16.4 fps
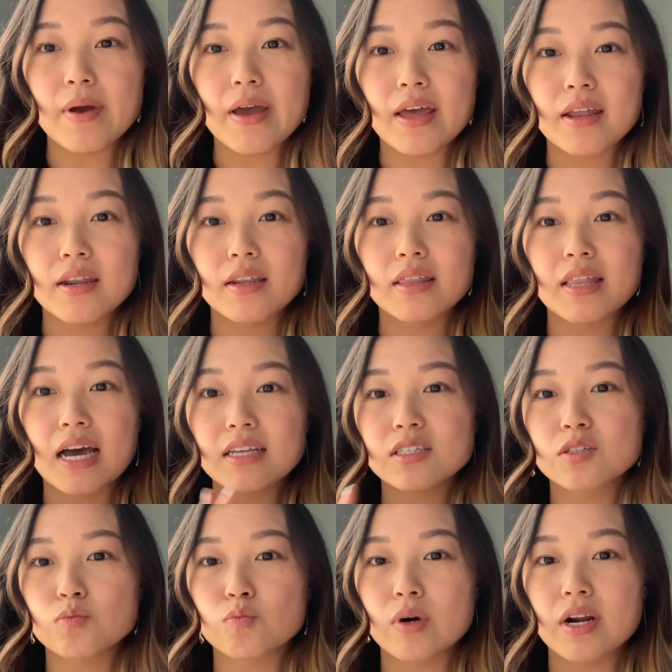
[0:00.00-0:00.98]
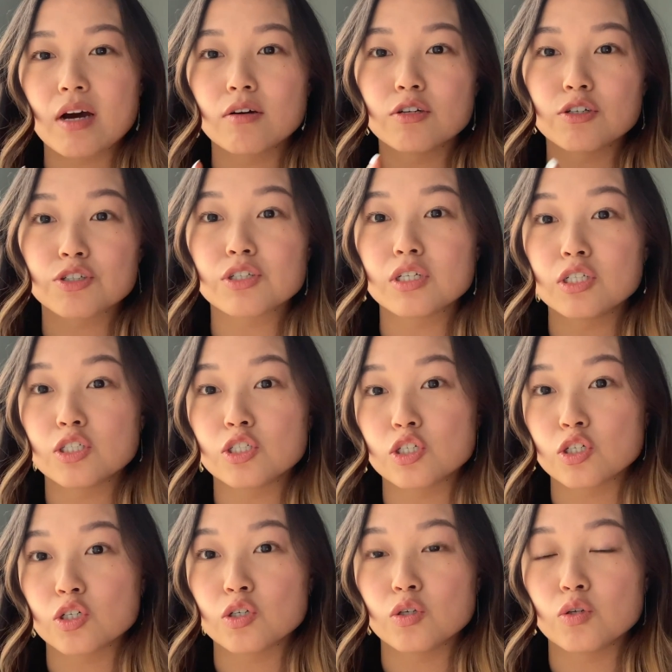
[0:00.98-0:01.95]
And that's what I'll usually
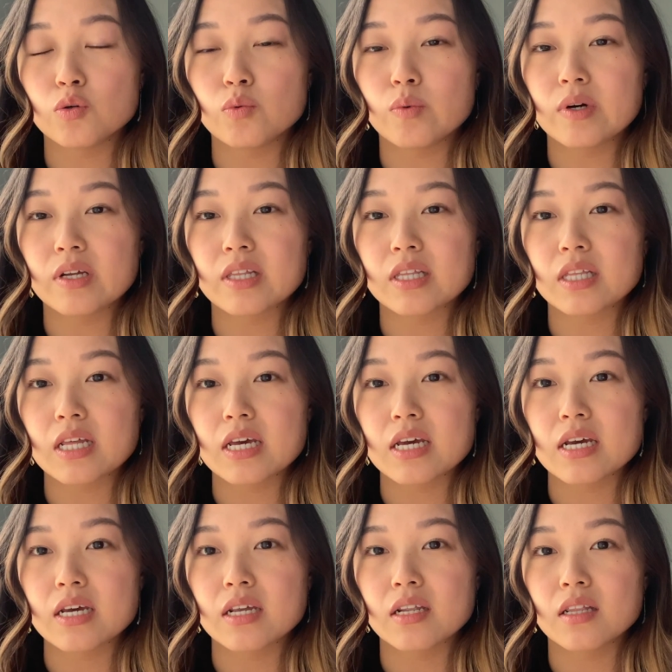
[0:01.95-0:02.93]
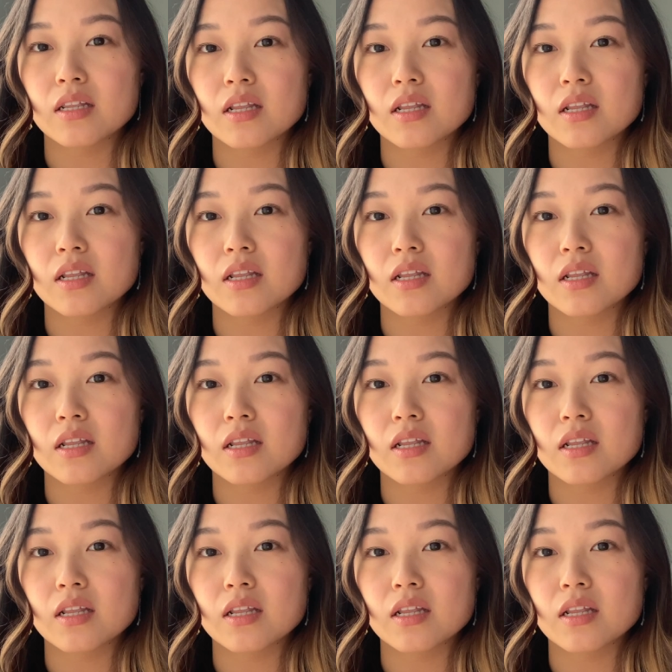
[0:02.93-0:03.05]
do within